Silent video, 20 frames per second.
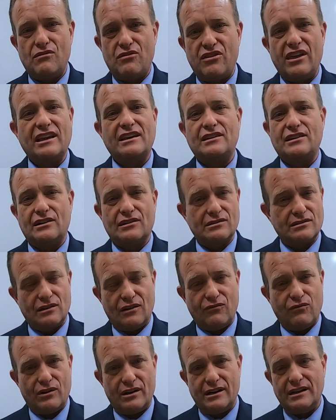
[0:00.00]
think to
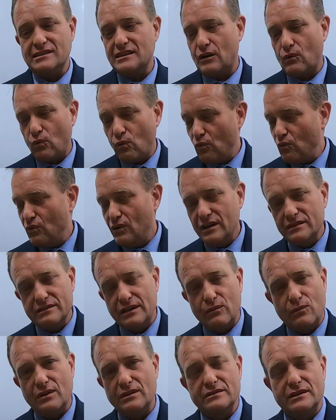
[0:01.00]
yourself what it is. I'd
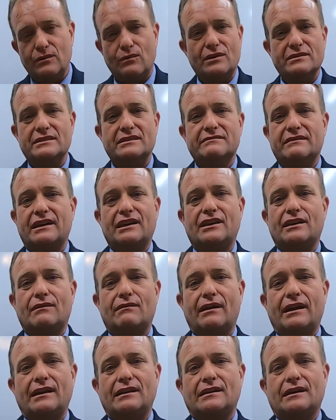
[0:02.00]
really, really, really like you to
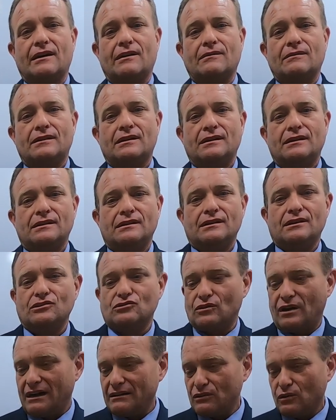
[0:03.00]
write it down.
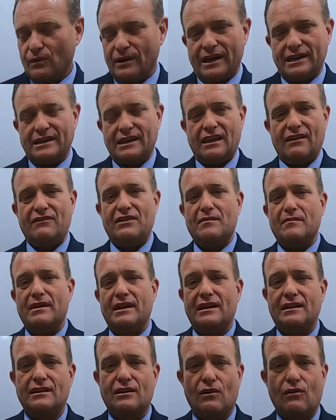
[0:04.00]
So I'll go ahead and give you a
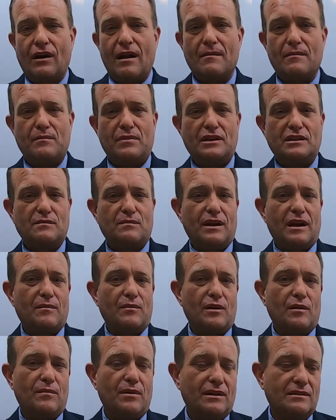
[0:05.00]
minute to go grab a piece of
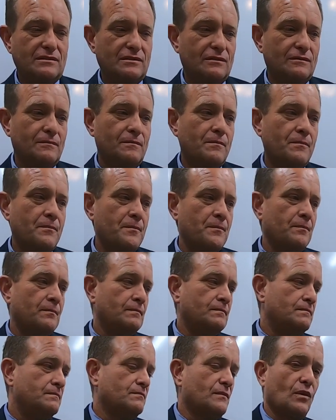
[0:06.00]
paper and a pencil.
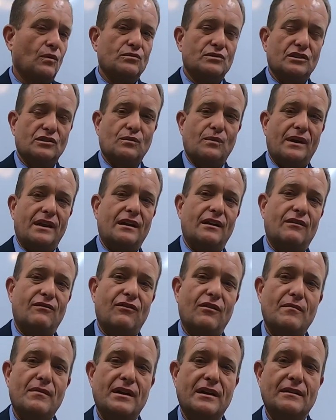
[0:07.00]
We'll just wait here
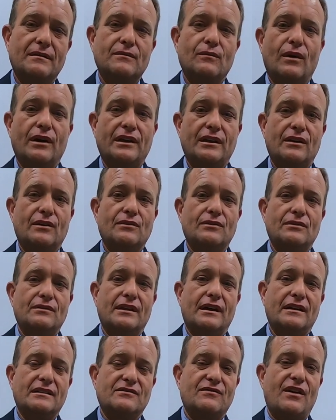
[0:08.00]
for a minute while you go do
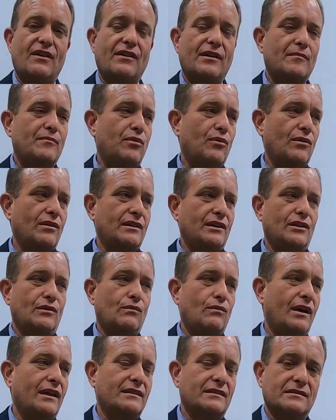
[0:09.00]
that. It's very important that you
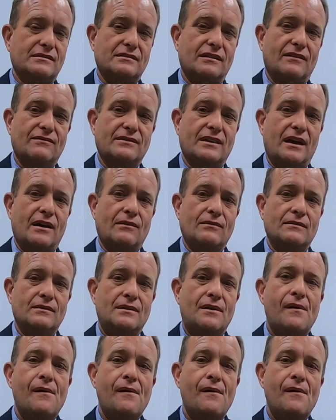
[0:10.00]
write this stuff down.